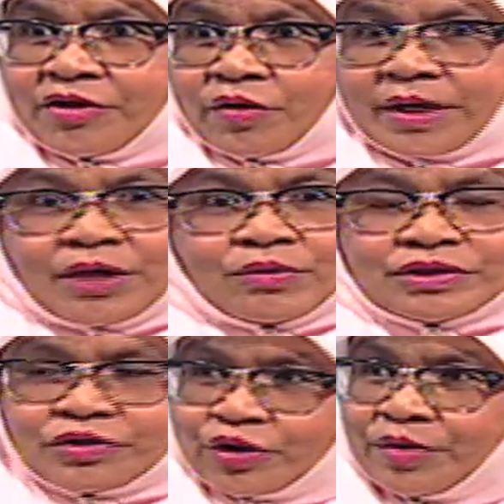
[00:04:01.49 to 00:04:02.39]
on our
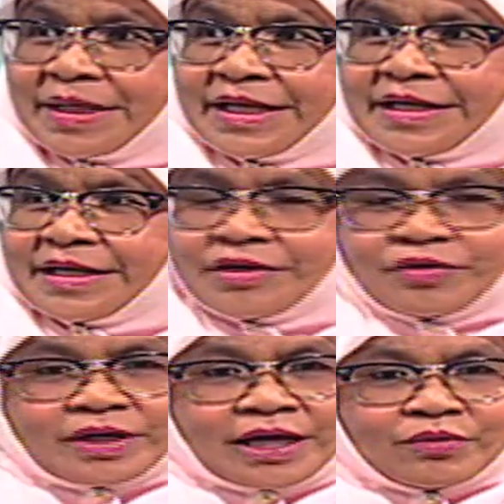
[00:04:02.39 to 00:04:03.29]
social media,
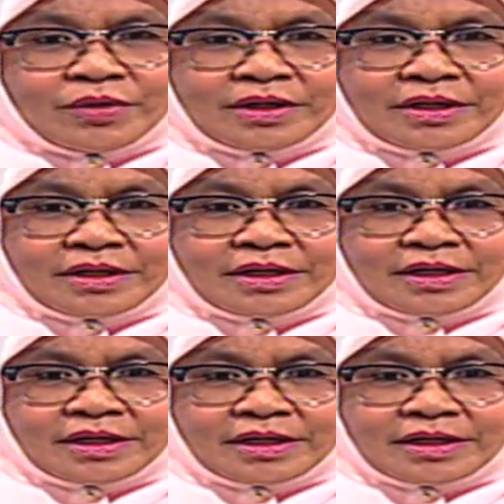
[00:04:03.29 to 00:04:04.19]
on our
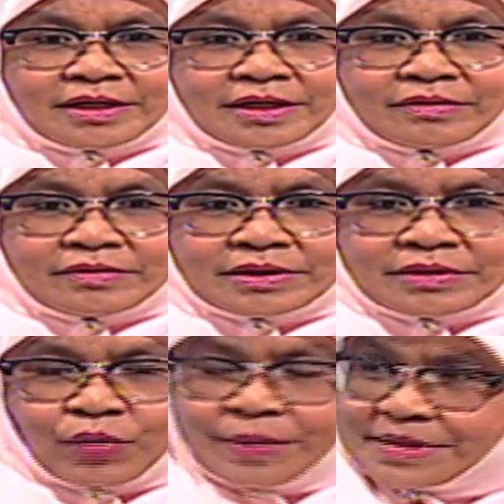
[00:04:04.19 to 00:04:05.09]
uh, uh,
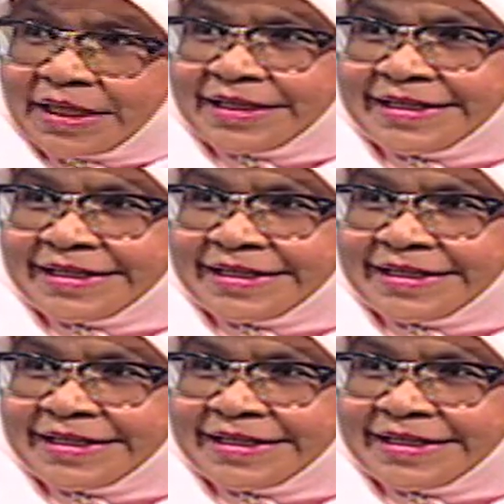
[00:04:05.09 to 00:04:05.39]
website,